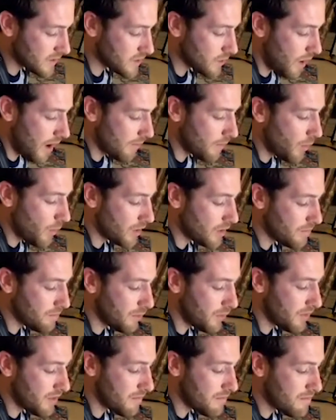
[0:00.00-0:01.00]
So I'm going to
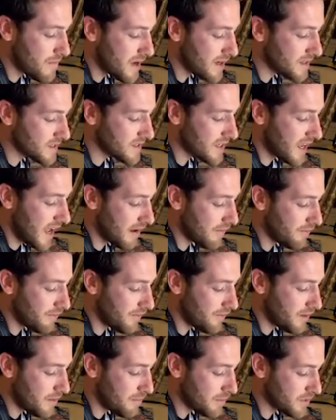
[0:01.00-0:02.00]
put the mix at
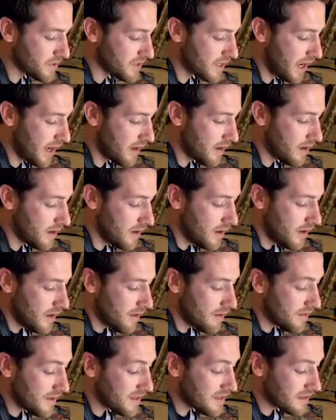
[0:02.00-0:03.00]
50%,
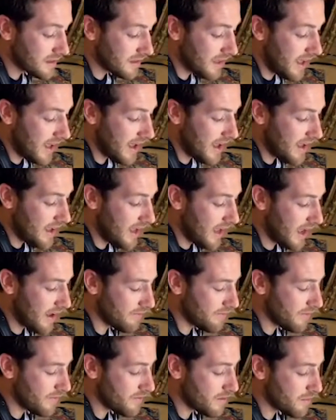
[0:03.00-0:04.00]
the delay
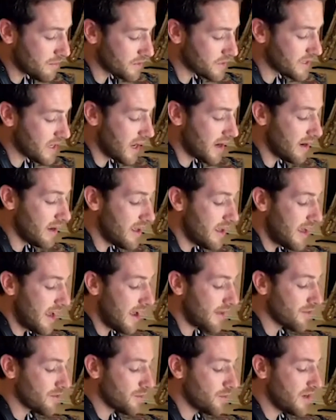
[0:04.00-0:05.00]
at 50%,
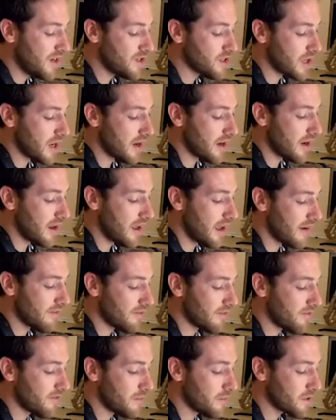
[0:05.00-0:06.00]
and the regen
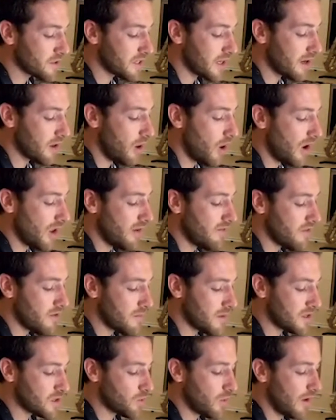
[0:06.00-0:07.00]
at 50%. All of
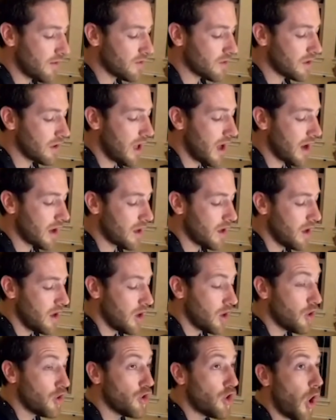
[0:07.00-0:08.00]
them at 12 o'clock.
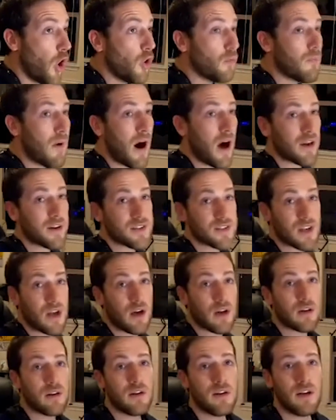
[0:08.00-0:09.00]
No mod is
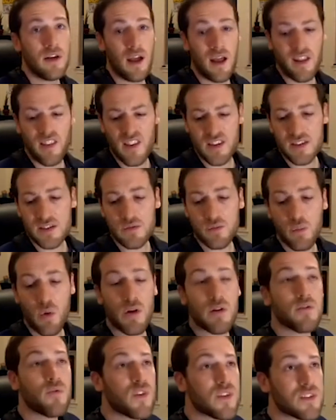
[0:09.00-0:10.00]
on, and this is
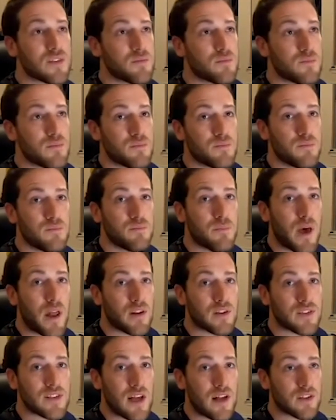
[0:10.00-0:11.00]
what this
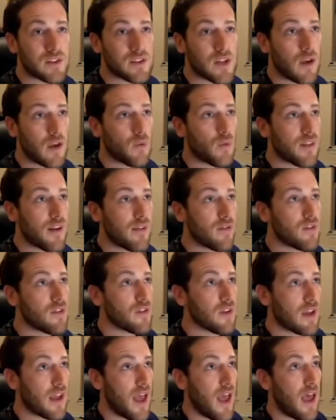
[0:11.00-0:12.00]
pedal sounds like with
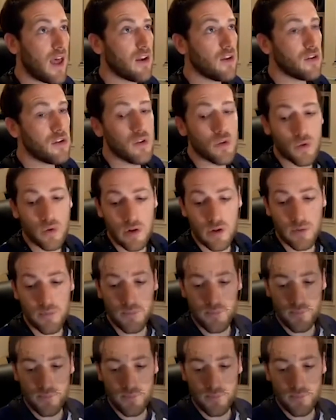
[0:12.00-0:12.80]
everything at noon.